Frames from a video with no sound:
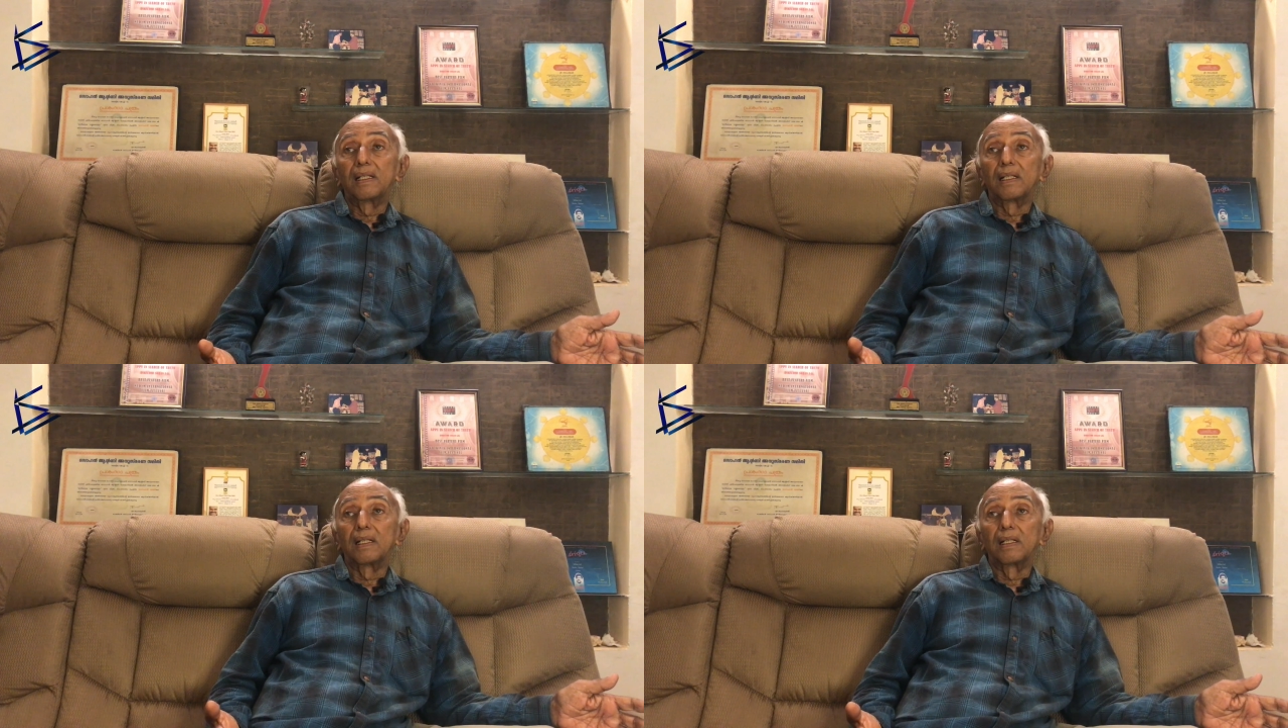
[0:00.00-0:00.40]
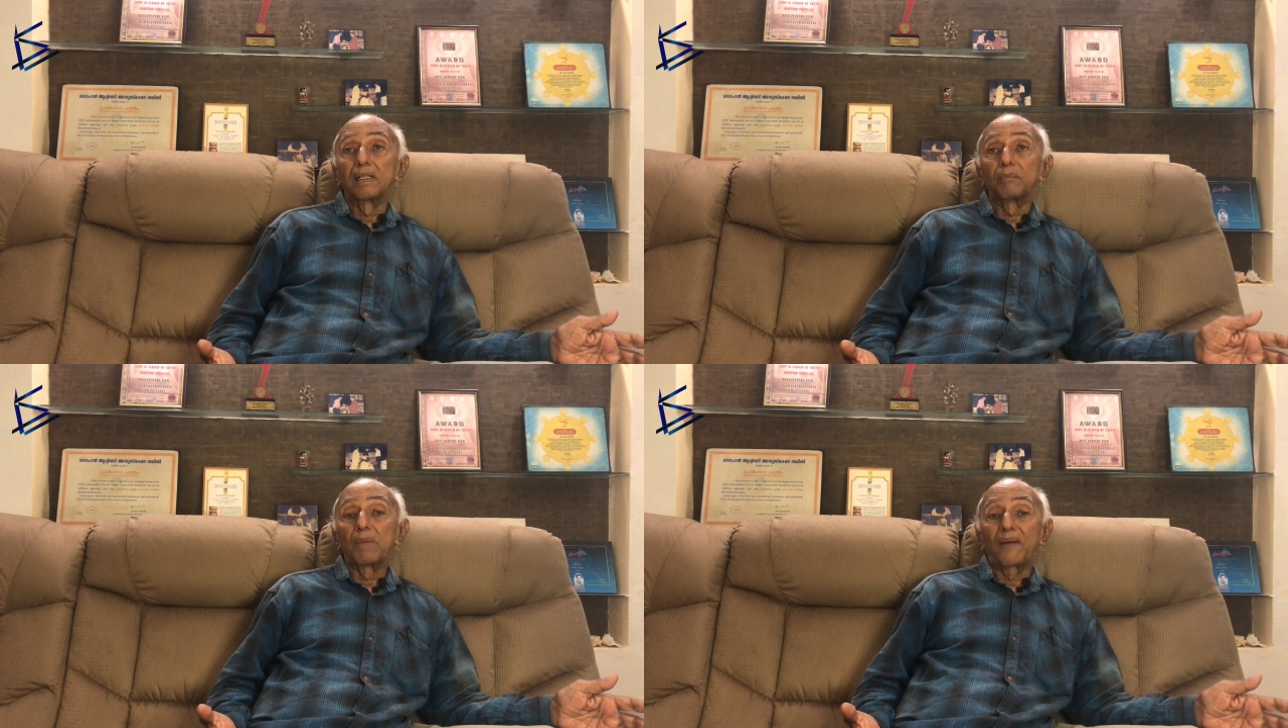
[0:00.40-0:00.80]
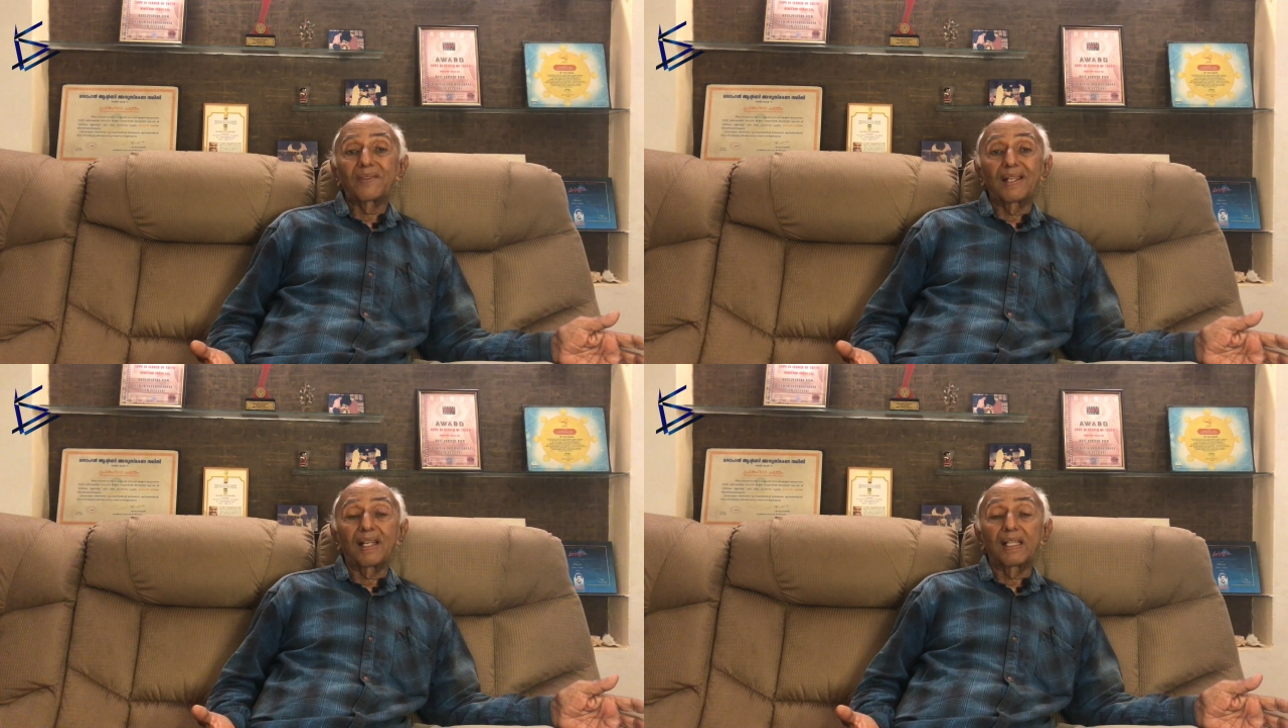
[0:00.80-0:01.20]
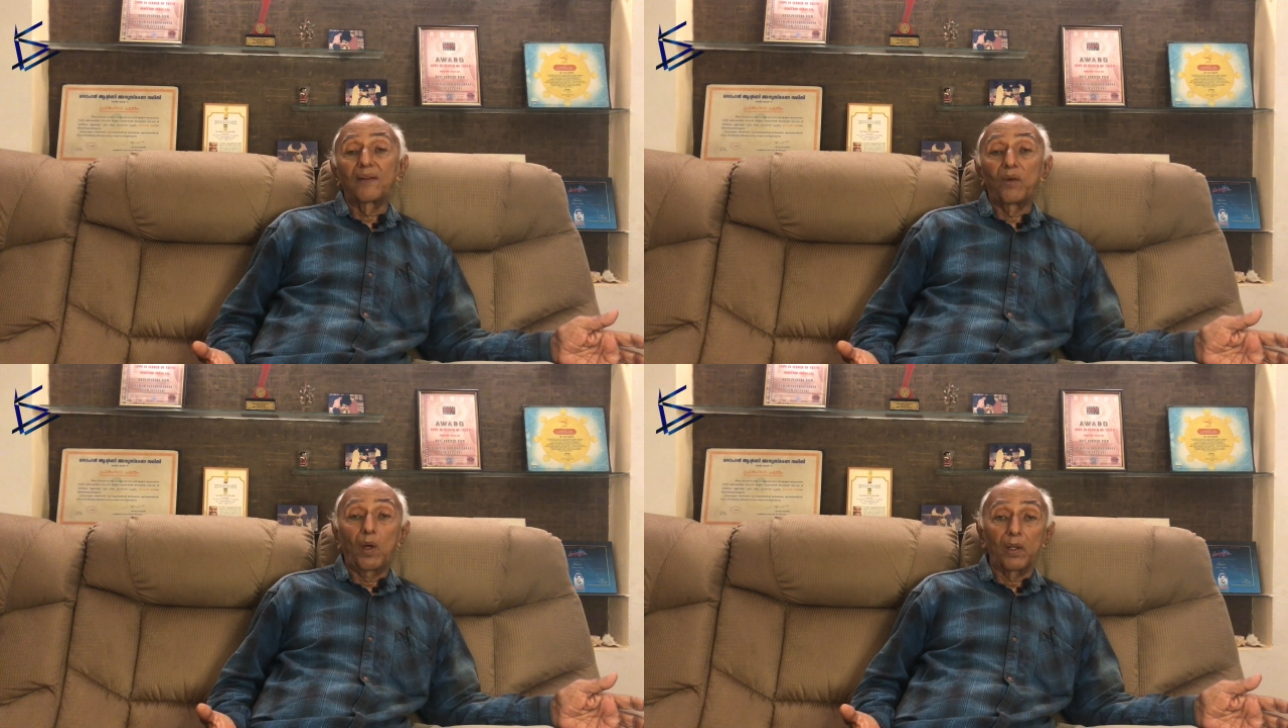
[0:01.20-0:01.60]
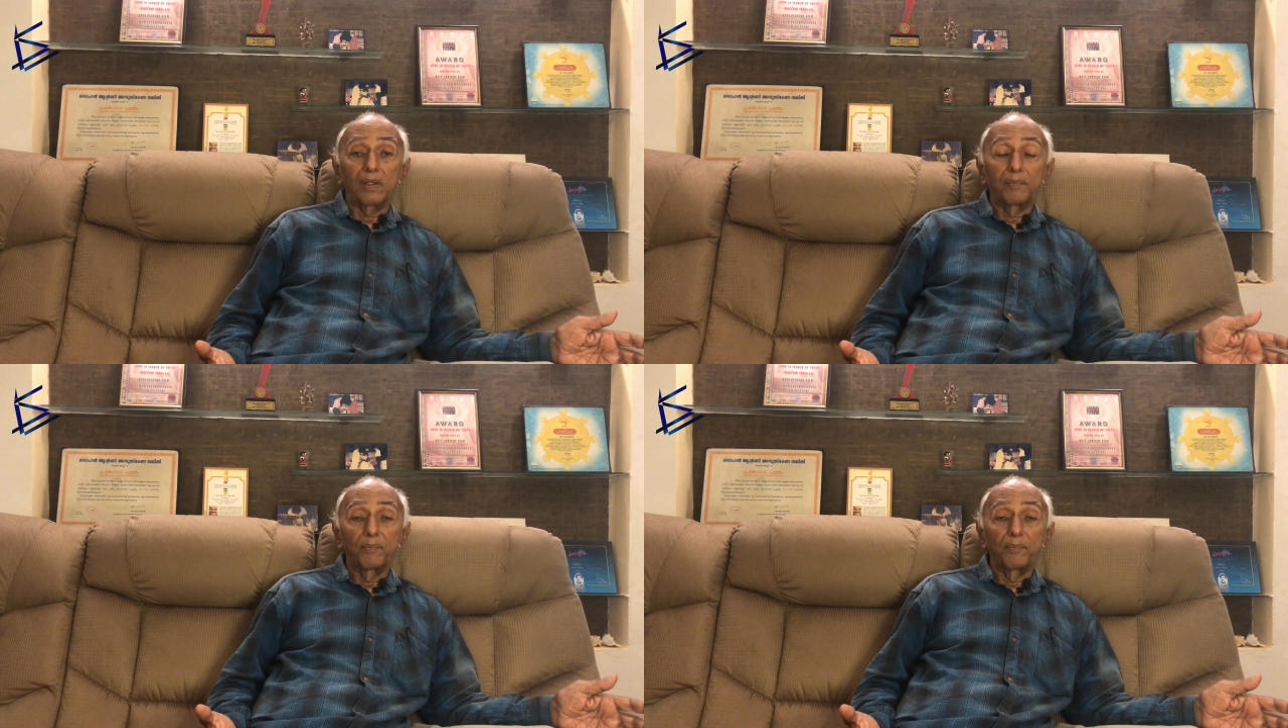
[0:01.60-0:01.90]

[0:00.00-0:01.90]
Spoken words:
after the war,